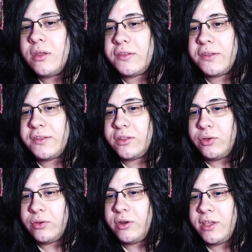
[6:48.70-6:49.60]
Is this the
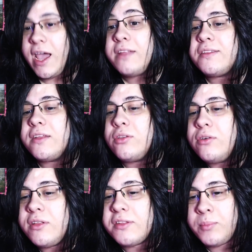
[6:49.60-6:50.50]
dude? Yeah, it's the
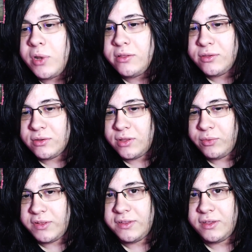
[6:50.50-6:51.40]
dude. It's the blonde dude
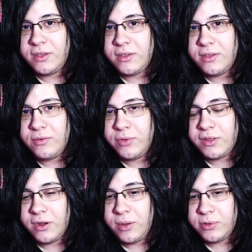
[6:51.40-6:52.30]
that we see. We
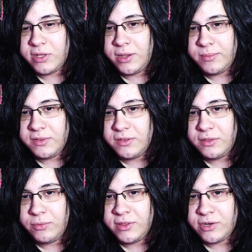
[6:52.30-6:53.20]
saw a couple times.
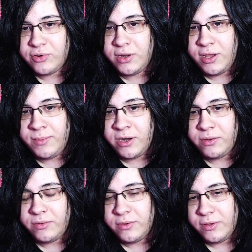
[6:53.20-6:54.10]
The one that trained
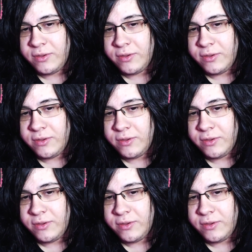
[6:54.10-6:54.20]
Himeno.